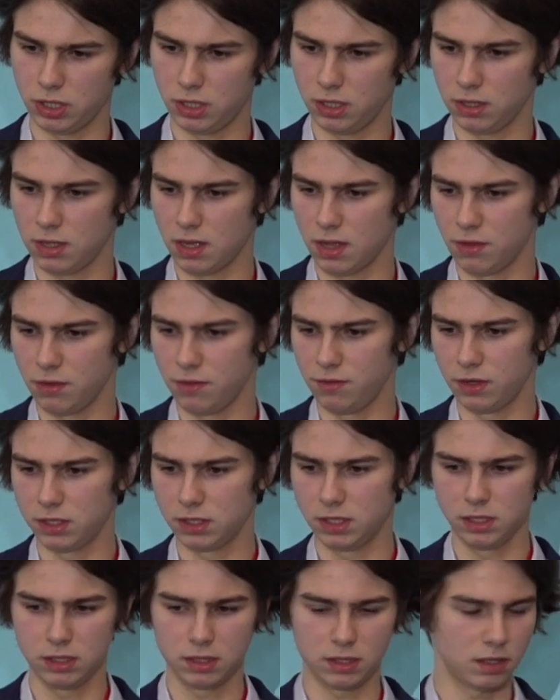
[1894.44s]
it is
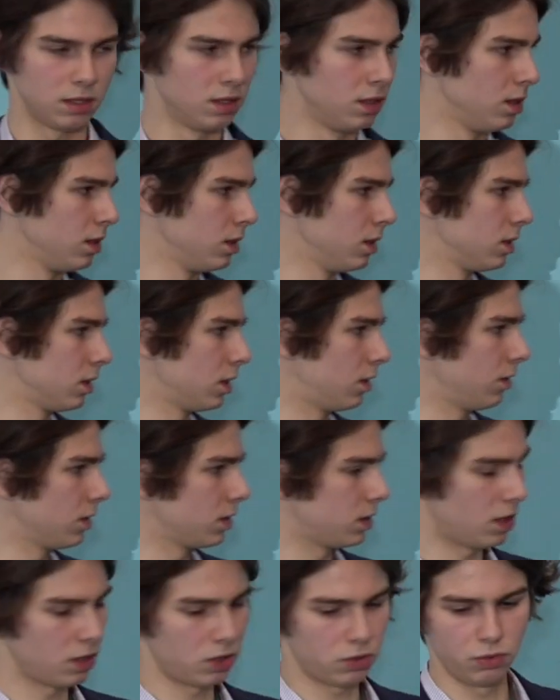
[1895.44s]
illustrative. We may
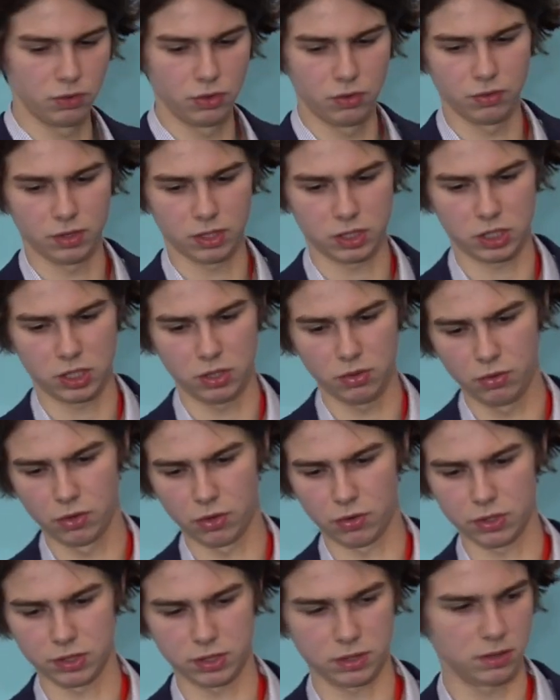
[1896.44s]
see the
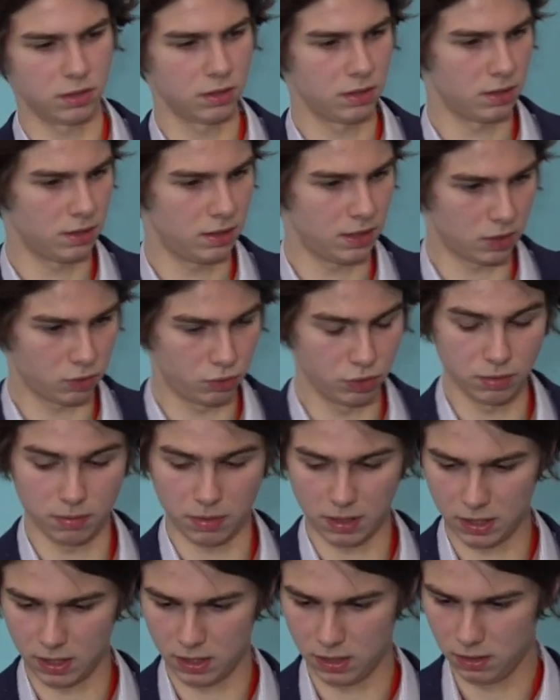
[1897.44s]
sources of this verdict.
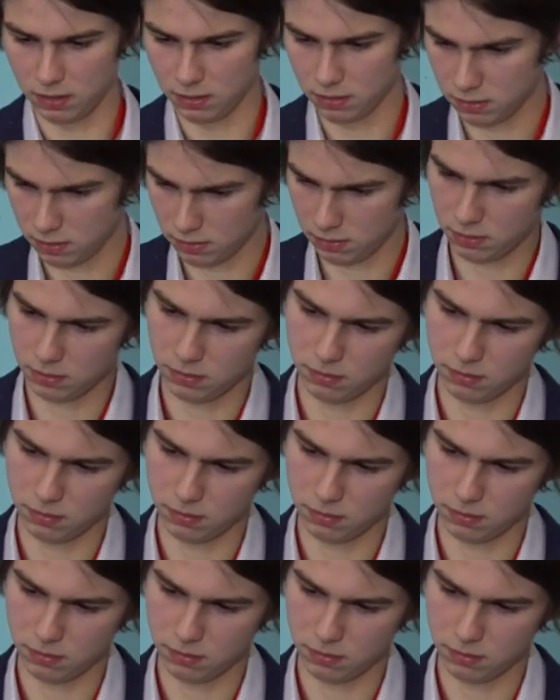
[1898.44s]
What were the